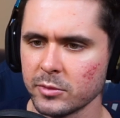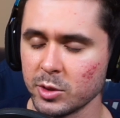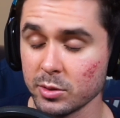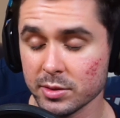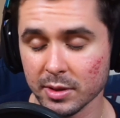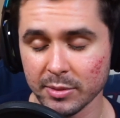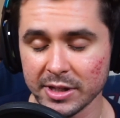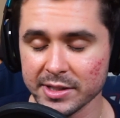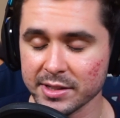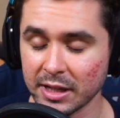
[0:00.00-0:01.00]
Oops, I mean,
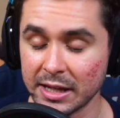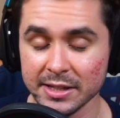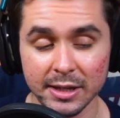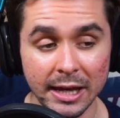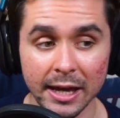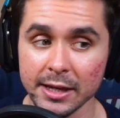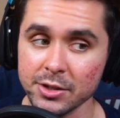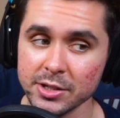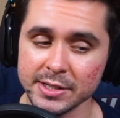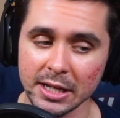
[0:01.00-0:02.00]
he
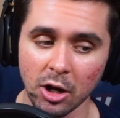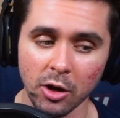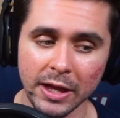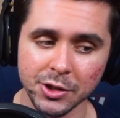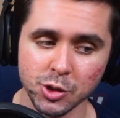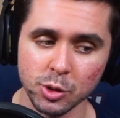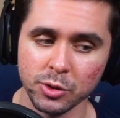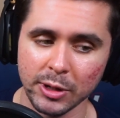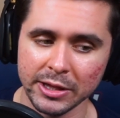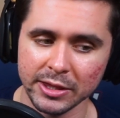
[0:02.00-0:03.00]
just said all that truth
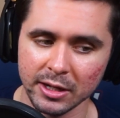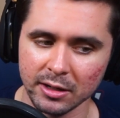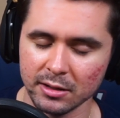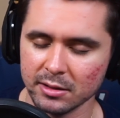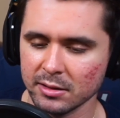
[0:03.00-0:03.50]
right there.